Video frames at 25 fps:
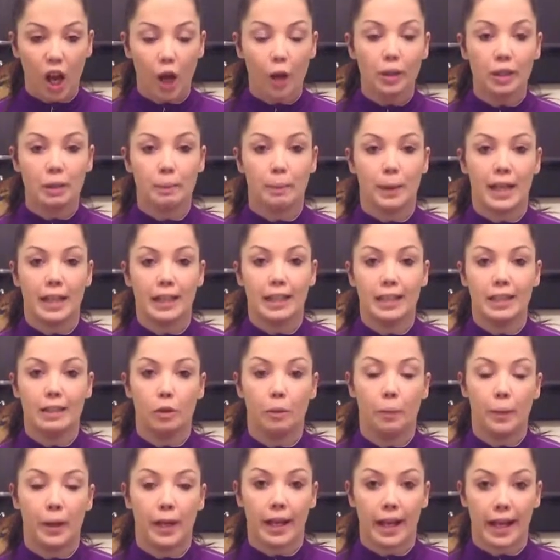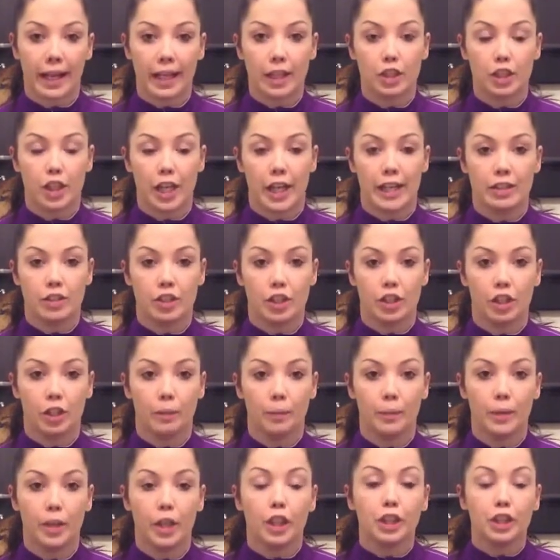Only by a little bit, it can change it
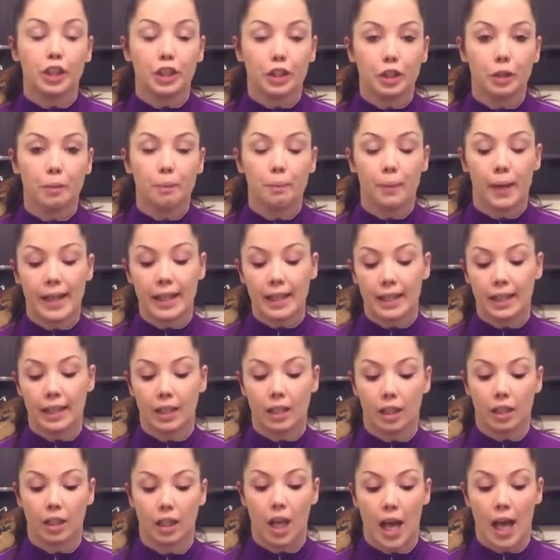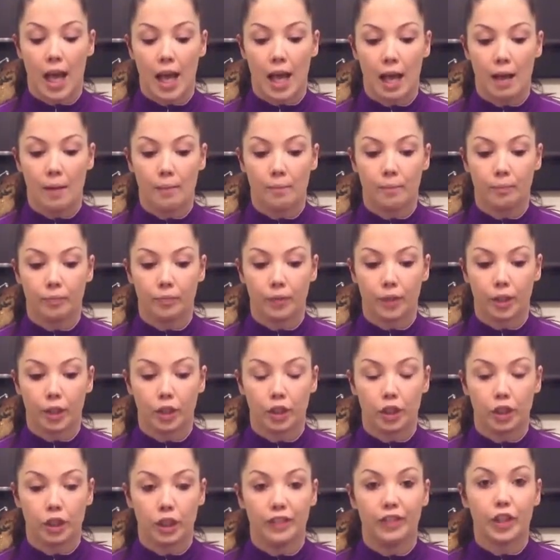up. You can make, if
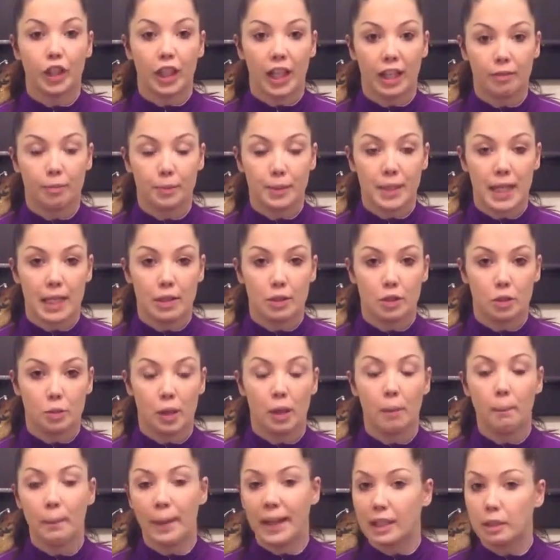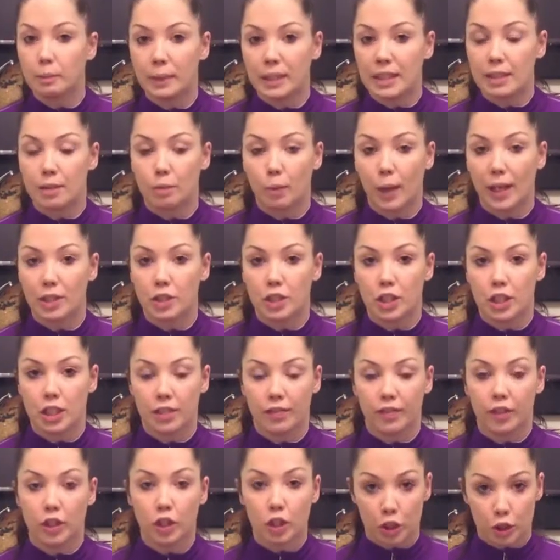you're going to have potatoes as well, make them into wedges.
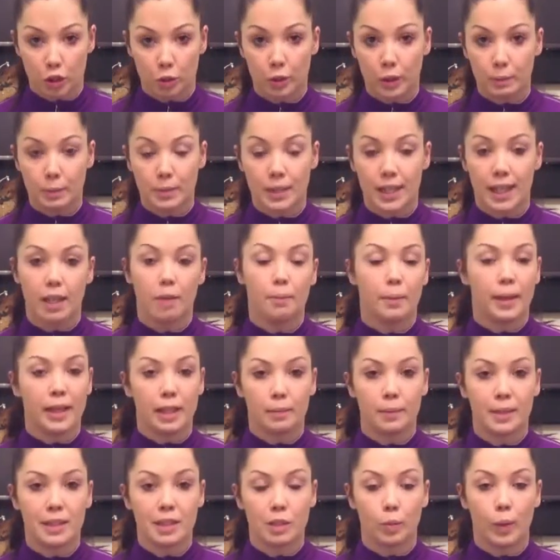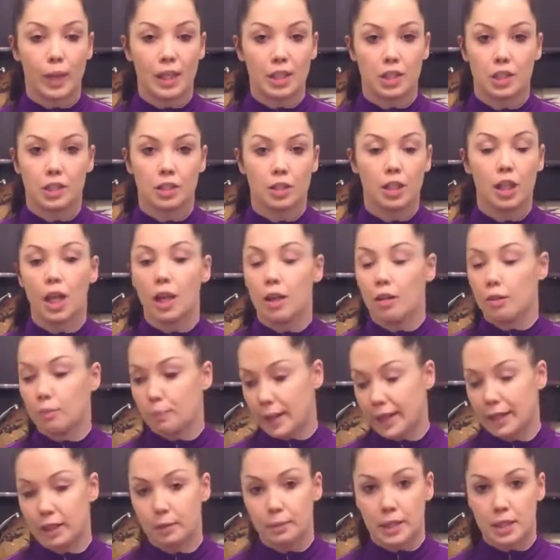If you can do sweet potato, make them into wedges,
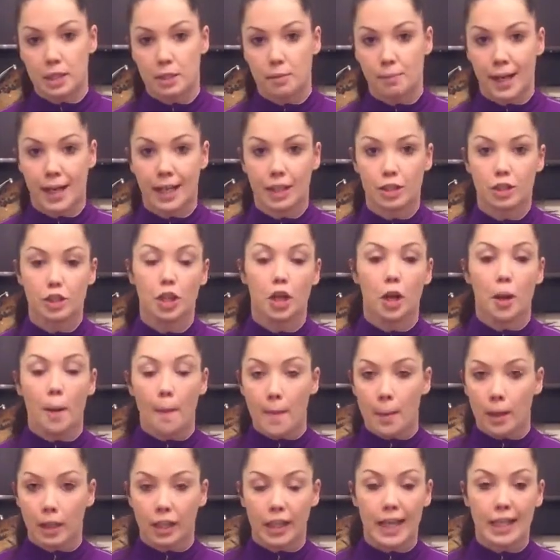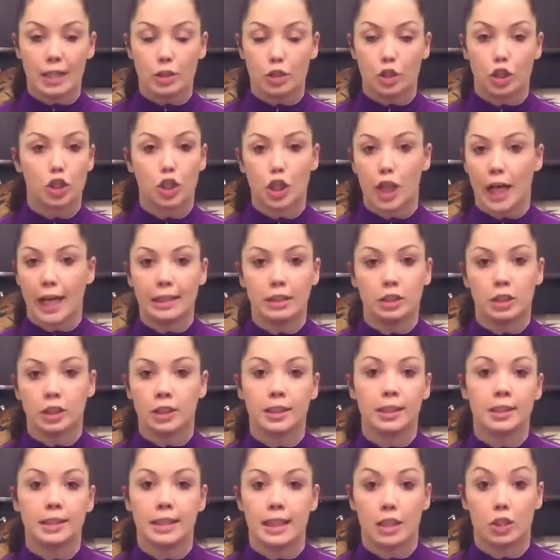make them into mash. It just changes
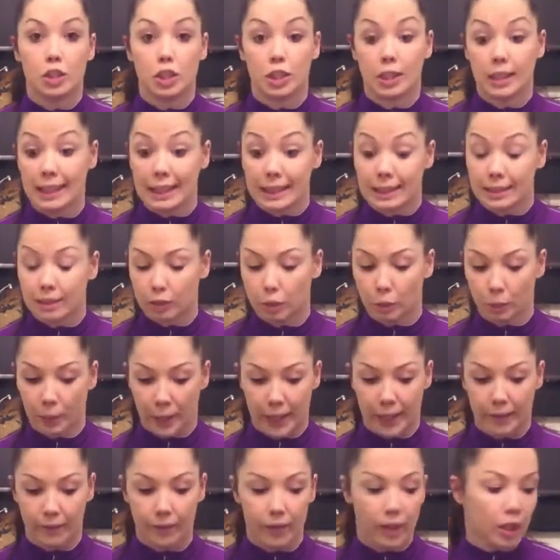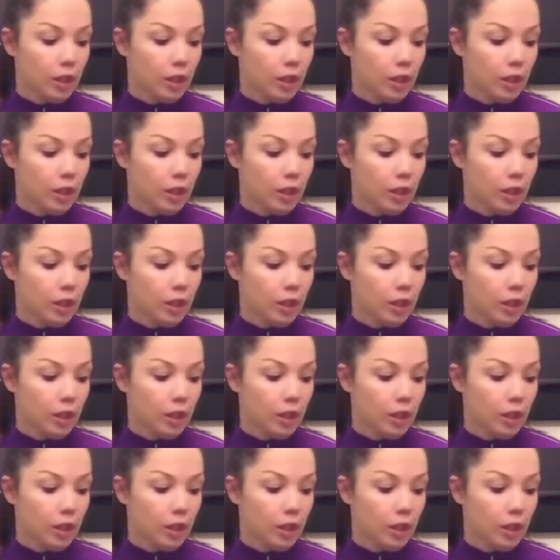the dish a little bit.